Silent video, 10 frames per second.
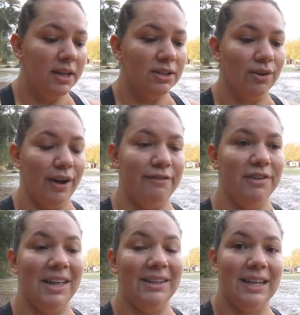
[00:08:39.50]
So I
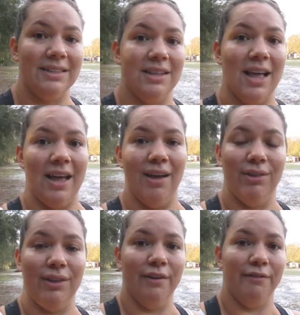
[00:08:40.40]
feel like that's a lot
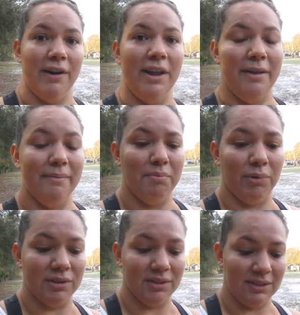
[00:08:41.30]
healthier for him,
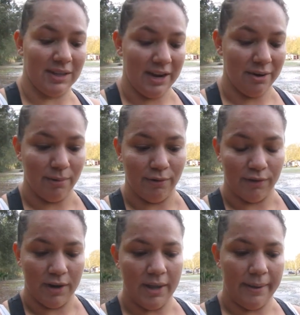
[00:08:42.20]
more sustainable
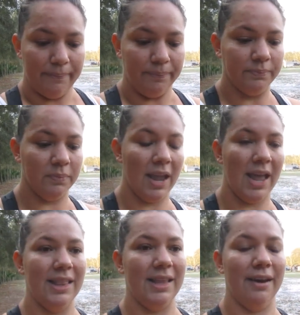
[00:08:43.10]
for him.
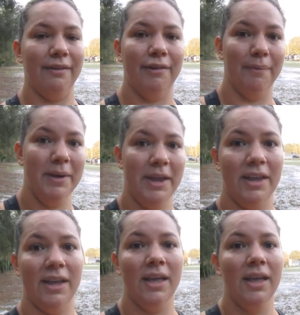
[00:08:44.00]
And then for
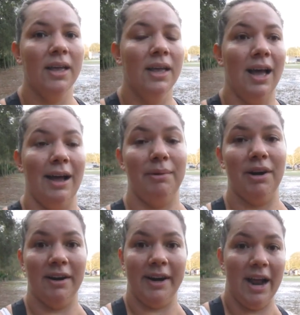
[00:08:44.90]
me, I'm
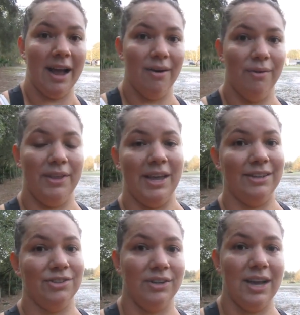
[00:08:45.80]
cutting out the
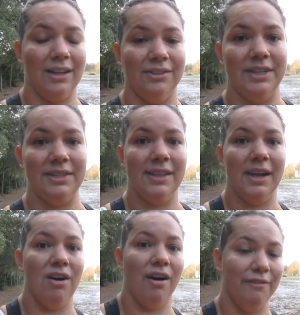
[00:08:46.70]
extra calories
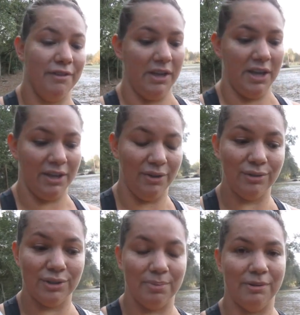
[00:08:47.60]
that coffee
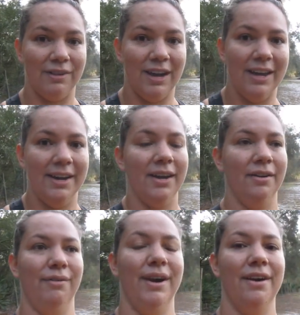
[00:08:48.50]
used to provide
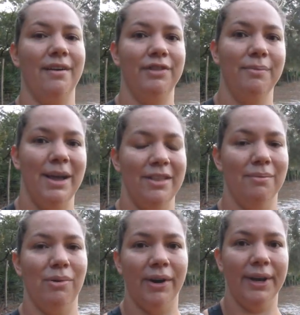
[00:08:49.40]
right off the bat in the
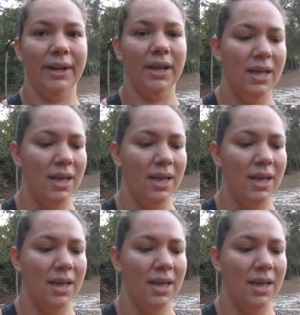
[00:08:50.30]
morning.